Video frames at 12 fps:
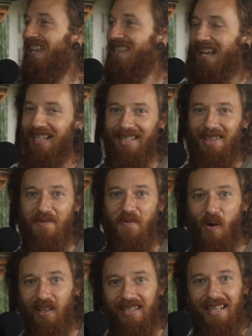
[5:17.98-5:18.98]
and that is the
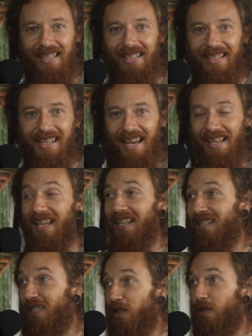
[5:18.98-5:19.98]
oneness. That
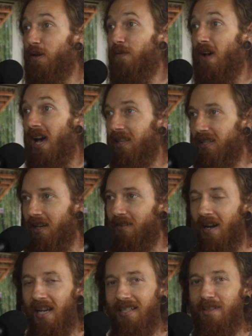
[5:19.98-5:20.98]
is the nirvana,
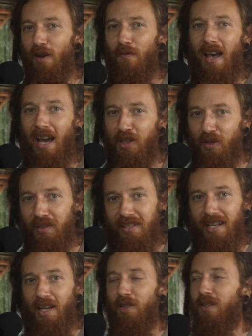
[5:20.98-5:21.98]
right? Self
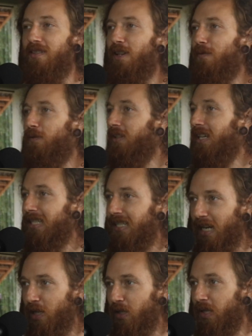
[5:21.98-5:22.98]
actualization, self
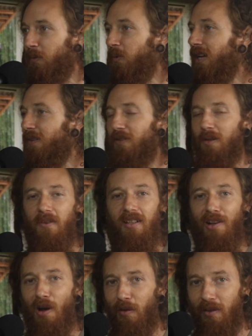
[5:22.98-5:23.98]
realization, whatever you want to
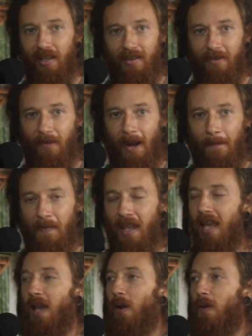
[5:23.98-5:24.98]
call this, right?
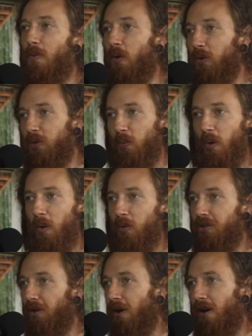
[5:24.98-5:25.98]
Those
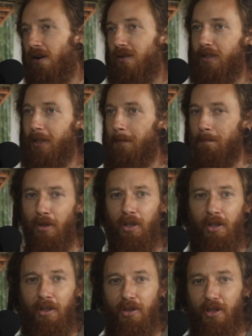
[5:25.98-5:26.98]
roads are all going to
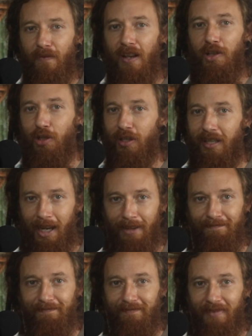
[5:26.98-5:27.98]
merge eventually.
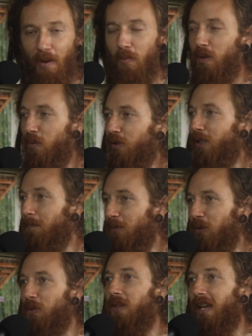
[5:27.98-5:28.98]
And we will
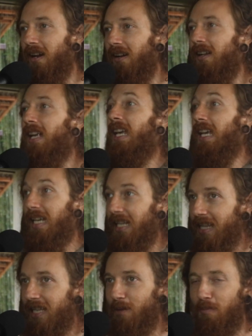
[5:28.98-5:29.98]
commune there
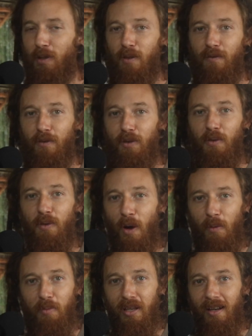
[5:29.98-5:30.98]
in this beautiful
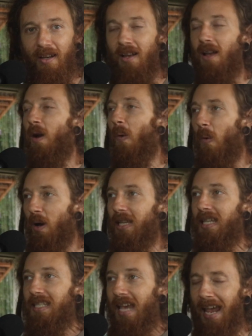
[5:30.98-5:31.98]
utopia
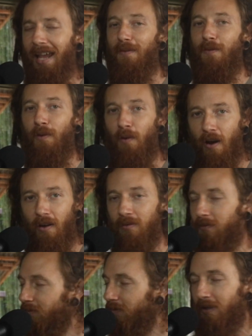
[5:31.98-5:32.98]
once and for all.
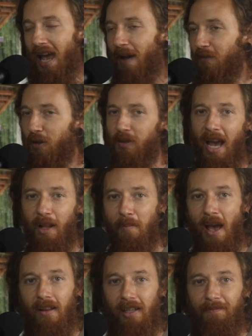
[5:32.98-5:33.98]
Have no doubt
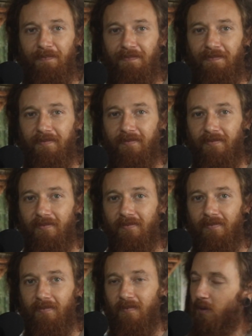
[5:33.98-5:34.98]
about it.
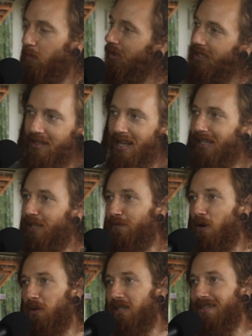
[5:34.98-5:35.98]
But let's not get
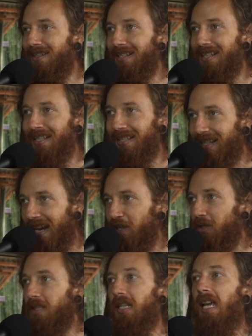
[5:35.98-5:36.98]
focused on the
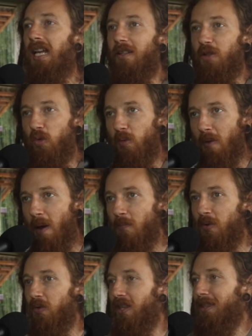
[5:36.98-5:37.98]
destination. Let's
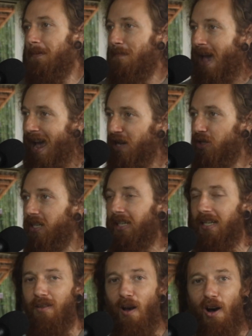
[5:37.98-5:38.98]
remember that the magic
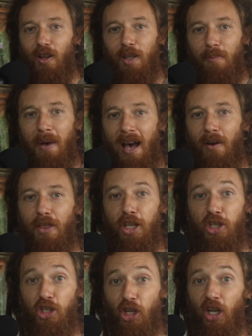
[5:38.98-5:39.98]
is all about the
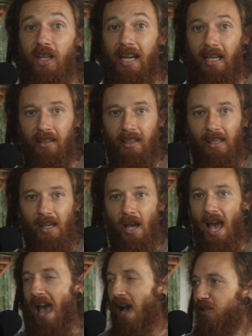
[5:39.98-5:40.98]
journey.
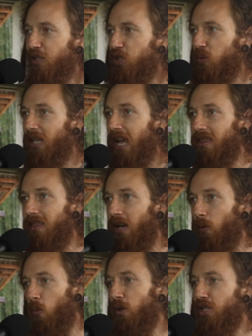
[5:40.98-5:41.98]
How did you get
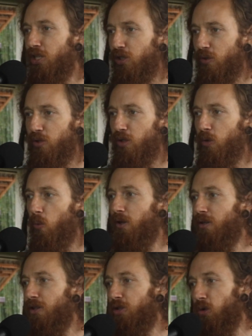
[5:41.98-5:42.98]
there? What did you do? What
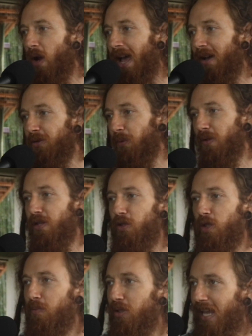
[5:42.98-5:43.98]
are the trials? What are the
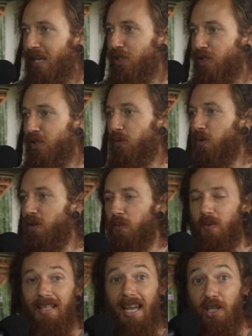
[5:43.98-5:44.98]
tribulations? What are the
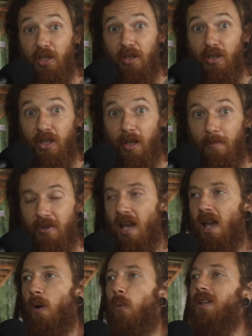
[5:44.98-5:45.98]
relationships?
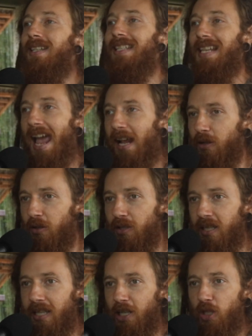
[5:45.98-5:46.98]
What is the
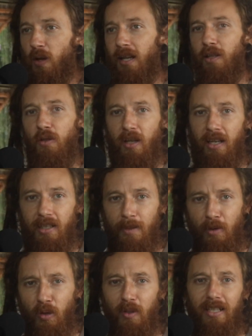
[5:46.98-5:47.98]
energy that you had to
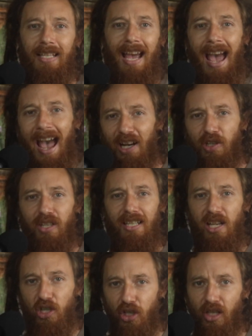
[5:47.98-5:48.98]
transmute and to
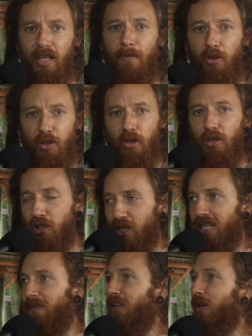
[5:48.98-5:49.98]
actually achieve what you're
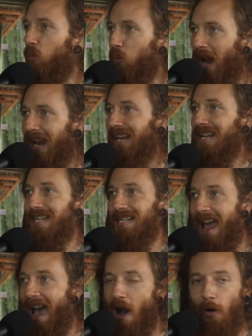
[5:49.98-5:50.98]
achieving right
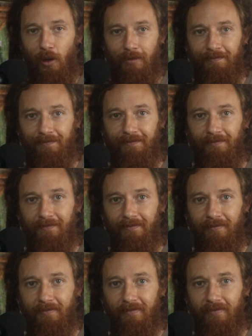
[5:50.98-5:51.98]
now?
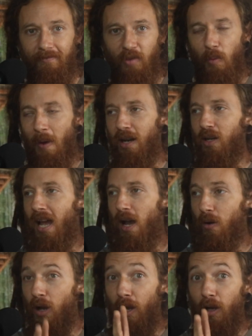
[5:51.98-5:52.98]
No matter
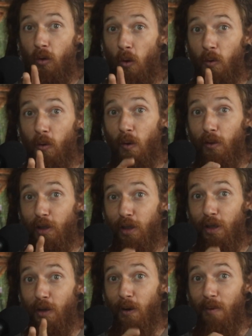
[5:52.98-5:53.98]
how quote unquote
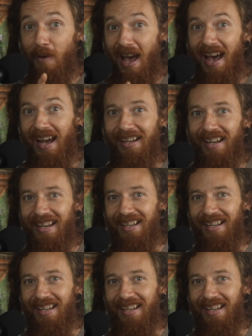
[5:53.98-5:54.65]
good or bad